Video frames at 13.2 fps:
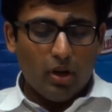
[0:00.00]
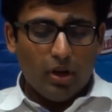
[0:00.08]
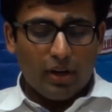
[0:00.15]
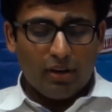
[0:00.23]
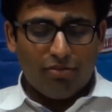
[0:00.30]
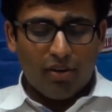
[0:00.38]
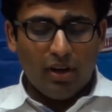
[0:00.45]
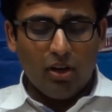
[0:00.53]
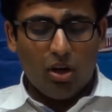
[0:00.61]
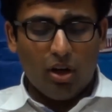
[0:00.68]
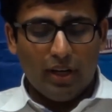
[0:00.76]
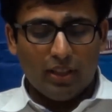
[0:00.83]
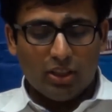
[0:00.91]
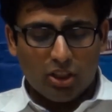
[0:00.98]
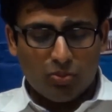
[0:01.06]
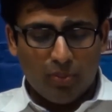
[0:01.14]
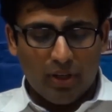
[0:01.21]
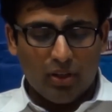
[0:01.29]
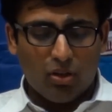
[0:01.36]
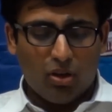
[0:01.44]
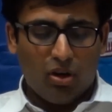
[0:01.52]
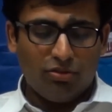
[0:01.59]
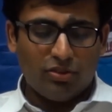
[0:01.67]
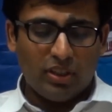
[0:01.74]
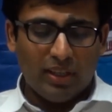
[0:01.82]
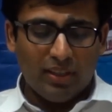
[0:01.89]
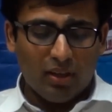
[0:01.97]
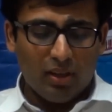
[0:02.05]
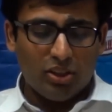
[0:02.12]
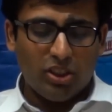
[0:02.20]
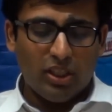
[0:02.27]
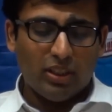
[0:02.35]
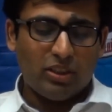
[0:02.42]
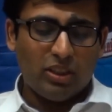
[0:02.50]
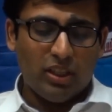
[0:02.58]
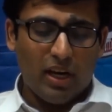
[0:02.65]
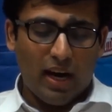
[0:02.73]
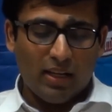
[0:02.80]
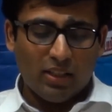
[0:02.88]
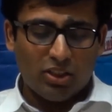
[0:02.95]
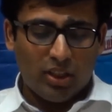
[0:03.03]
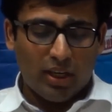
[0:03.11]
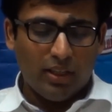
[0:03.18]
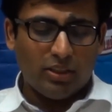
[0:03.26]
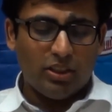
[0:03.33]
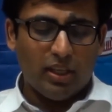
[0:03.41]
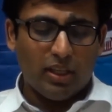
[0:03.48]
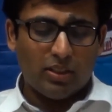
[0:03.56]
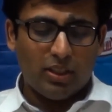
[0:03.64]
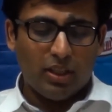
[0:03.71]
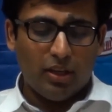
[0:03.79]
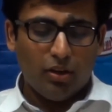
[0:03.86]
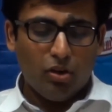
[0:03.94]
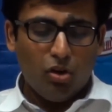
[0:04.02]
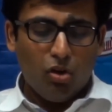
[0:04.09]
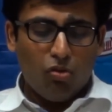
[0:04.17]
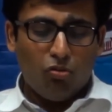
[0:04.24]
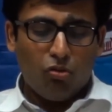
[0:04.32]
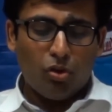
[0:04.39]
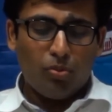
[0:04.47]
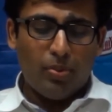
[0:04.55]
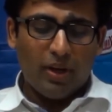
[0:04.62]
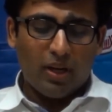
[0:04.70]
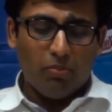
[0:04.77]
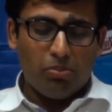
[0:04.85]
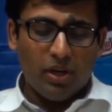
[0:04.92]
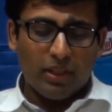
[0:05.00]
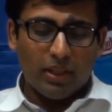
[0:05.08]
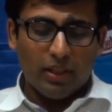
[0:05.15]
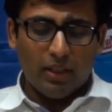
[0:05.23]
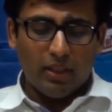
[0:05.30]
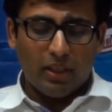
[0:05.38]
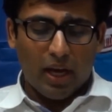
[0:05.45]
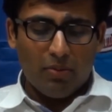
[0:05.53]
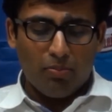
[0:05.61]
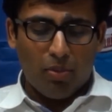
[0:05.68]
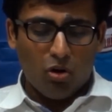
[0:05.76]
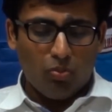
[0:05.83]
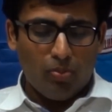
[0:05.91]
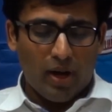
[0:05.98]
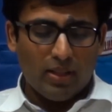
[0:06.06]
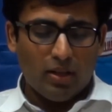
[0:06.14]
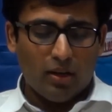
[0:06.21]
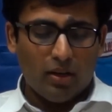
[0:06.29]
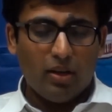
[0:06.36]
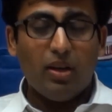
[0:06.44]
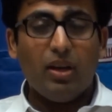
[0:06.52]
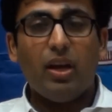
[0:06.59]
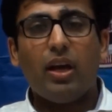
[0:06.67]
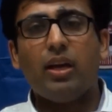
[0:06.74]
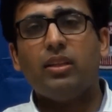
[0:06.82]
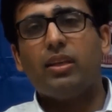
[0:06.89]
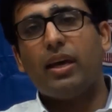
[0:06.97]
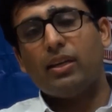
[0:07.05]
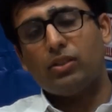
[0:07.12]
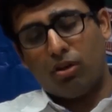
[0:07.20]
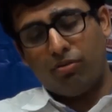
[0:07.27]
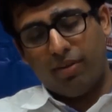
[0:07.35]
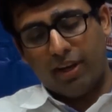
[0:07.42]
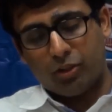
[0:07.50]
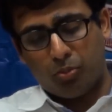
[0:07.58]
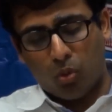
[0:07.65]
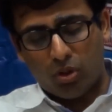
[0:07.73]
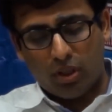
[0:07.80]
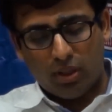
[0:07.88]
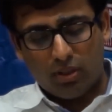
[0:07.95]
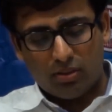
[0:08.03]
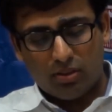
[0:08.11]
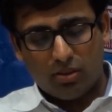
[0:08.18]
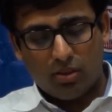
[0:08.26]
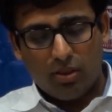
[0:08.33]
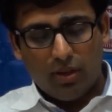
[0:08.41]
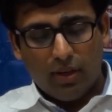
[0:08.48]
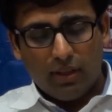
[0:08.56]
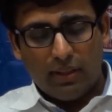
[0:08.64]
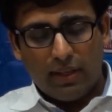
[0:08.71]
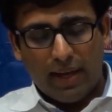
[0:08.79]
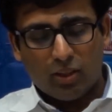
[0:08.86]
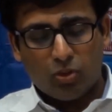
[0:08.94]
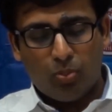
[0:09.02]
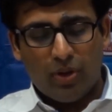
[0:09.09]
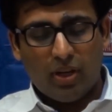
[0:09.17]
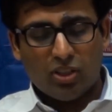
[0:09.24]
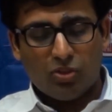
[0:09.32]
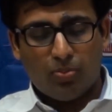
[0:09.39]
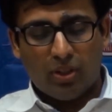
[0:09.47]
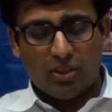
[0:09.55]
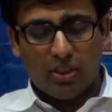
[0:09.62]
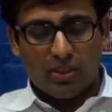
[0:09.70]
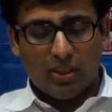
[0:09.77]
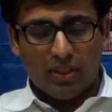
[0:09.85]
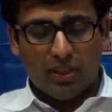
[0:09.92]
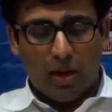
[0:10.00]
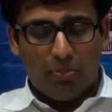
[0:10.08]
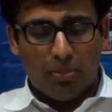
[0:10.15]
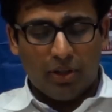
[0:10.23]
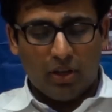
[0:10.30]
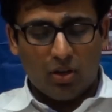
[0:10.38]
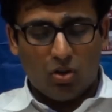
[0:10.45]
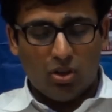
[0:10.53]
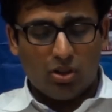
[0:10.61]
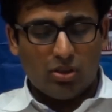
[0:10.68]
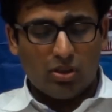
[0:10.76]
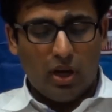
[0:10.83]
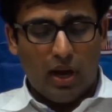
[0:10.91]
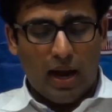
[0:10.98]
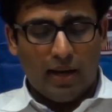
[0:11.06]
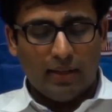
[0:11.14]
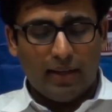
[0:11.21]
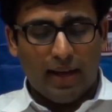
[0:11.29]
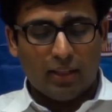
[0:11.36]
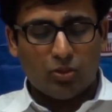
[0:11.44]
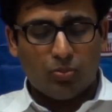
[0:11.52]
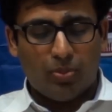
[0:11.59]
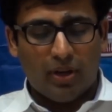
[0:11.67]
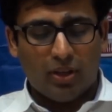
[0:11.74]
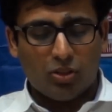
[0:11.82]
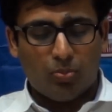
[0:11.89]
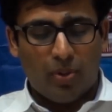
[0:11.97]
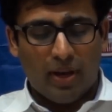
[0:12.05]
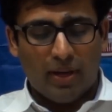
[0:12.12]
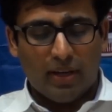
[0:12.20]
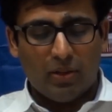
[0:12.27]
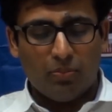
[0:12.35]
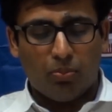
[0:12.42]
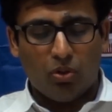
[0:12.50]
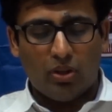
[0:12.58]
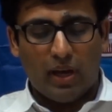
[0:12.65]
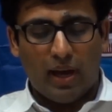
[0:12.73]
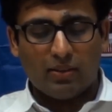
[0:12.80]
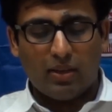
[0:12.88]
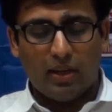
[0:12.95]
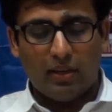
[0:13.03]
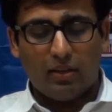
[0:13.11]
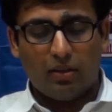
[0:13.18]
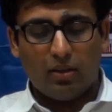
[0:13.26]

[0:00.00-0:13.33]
Refund or adjustment of central GST and state GST would be completed in time-bound manner in case of exporters, taxpayers purchasing capital goods, and taxpayers paying input tax at